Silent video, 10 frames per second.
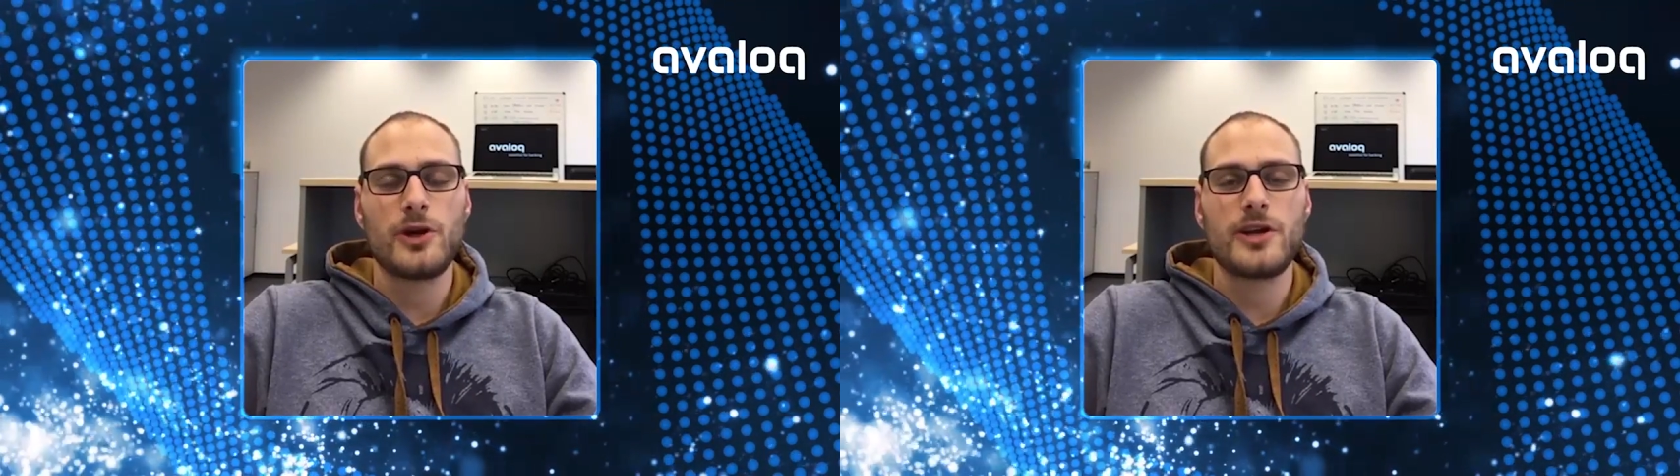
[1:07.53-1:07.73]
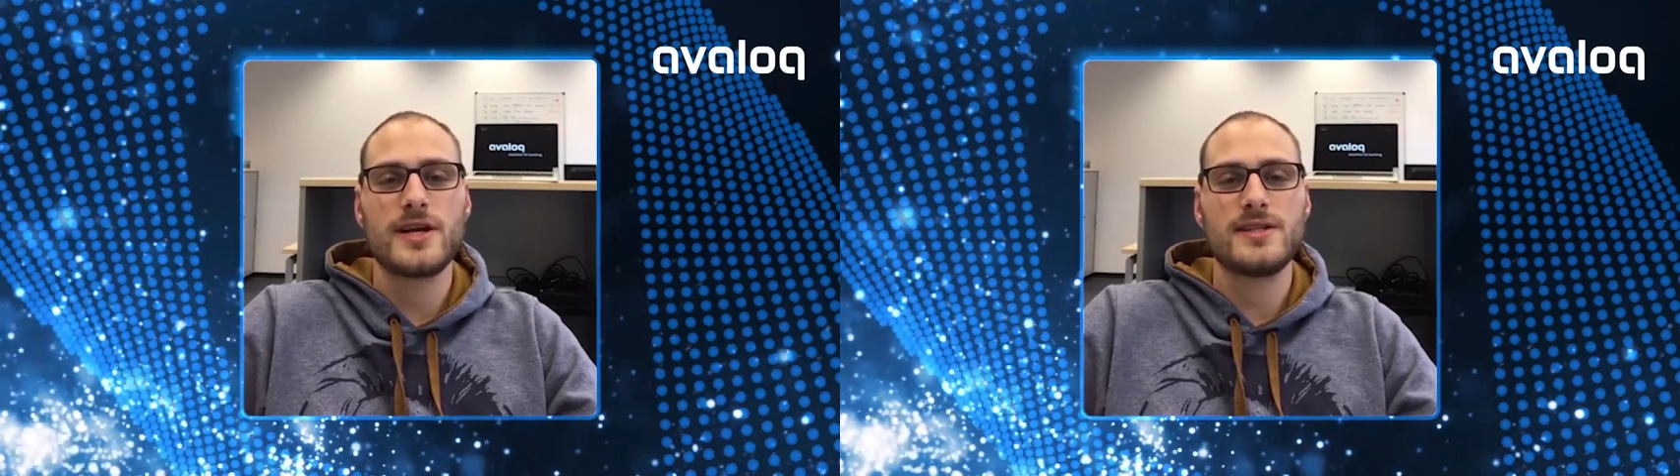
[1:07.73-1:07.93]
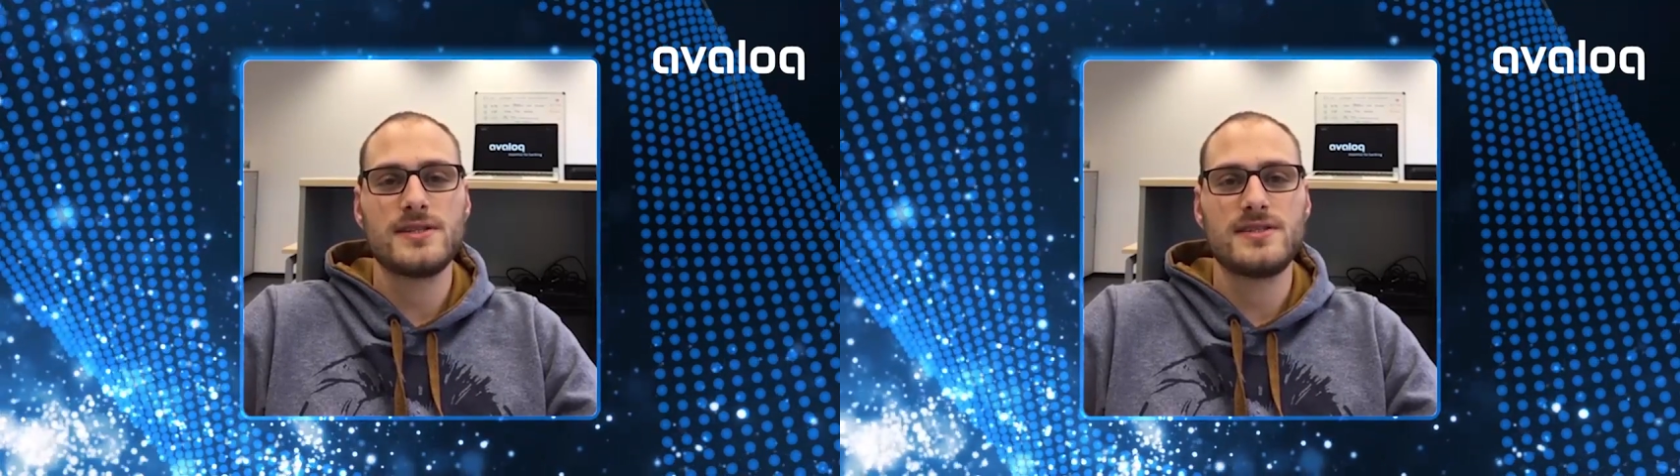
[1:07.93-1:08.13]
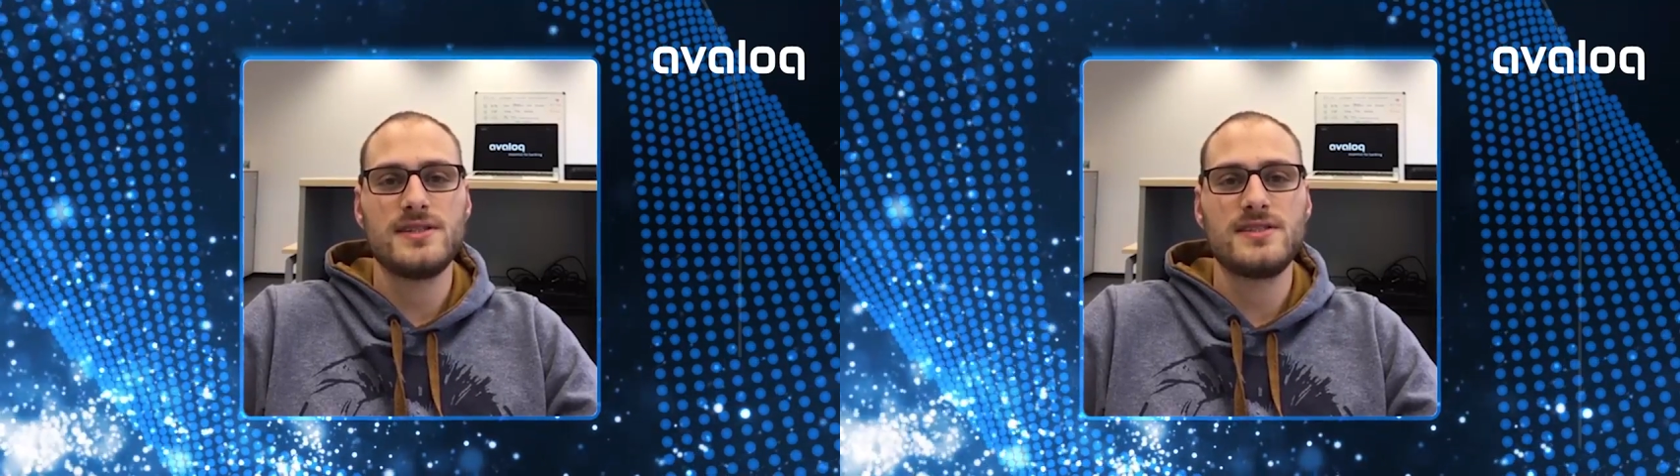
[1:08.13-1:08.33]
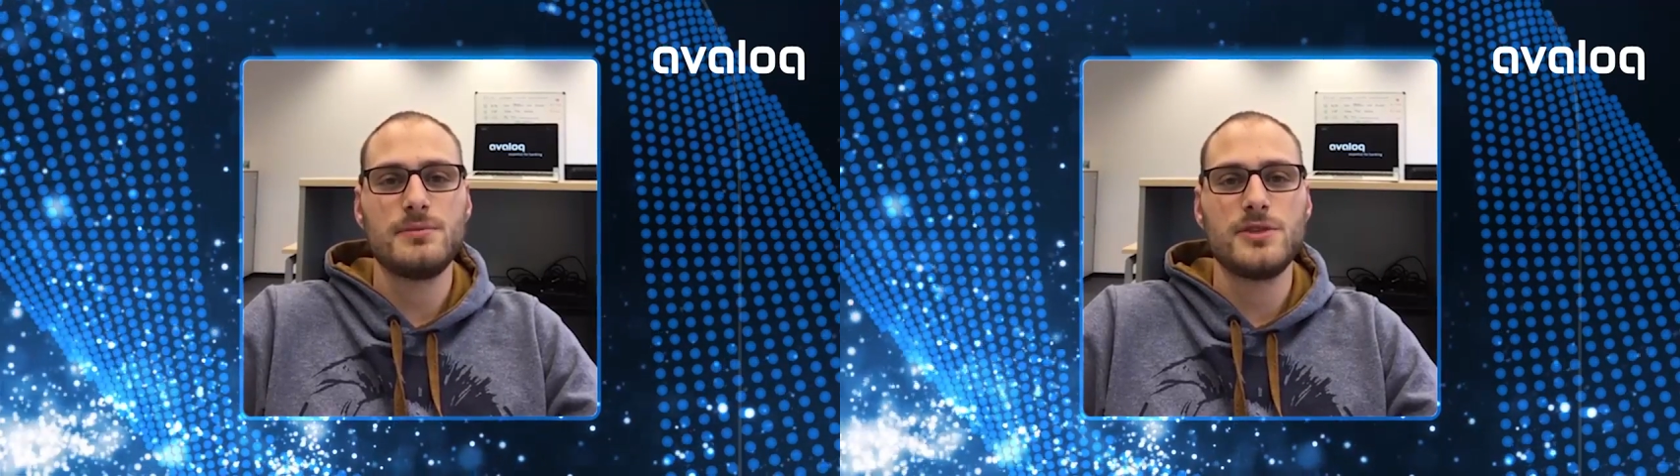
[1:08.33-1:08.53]
working as a
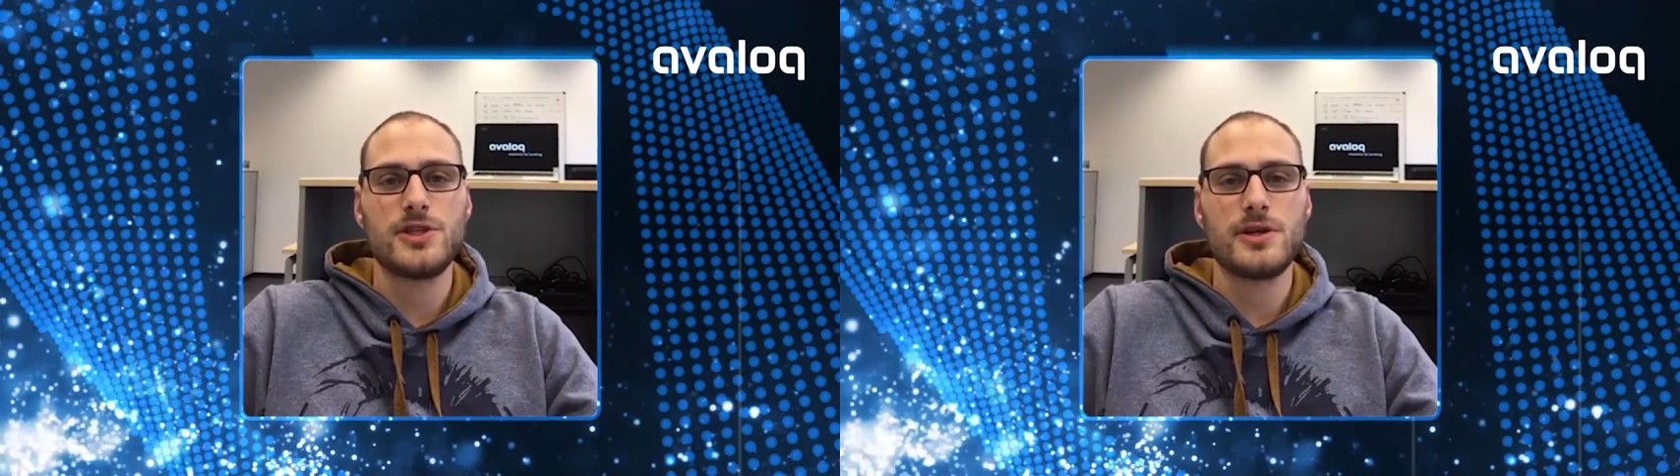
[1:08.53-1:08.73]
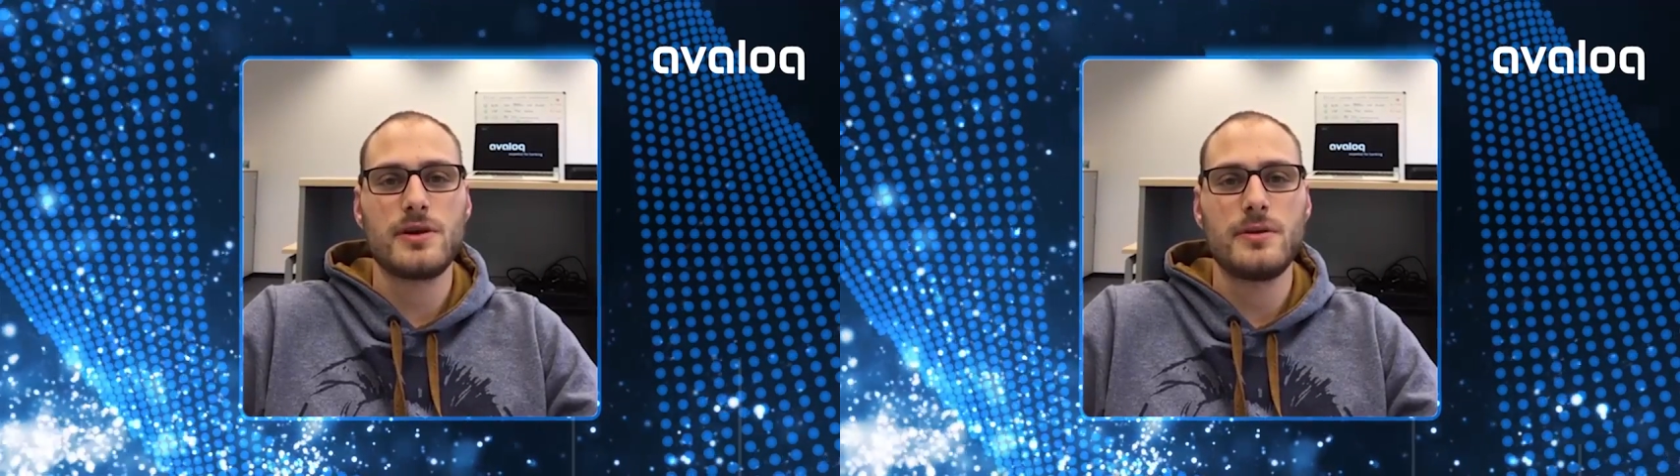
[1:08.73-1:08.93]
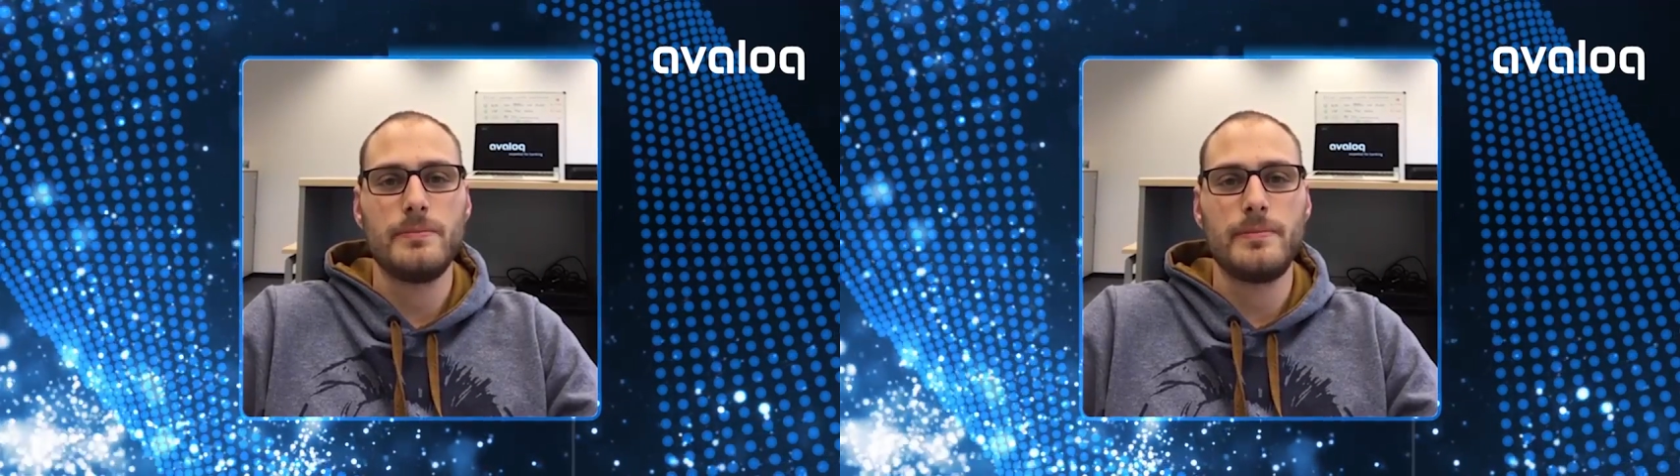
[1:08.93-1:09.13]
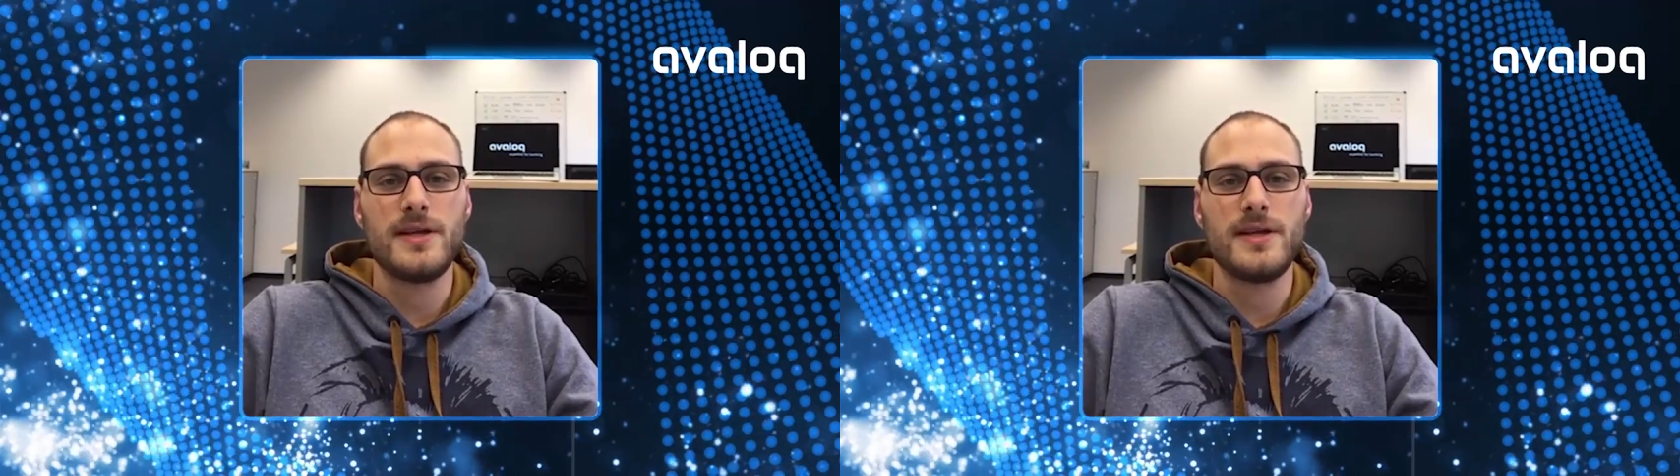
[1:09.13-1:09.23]
system engineer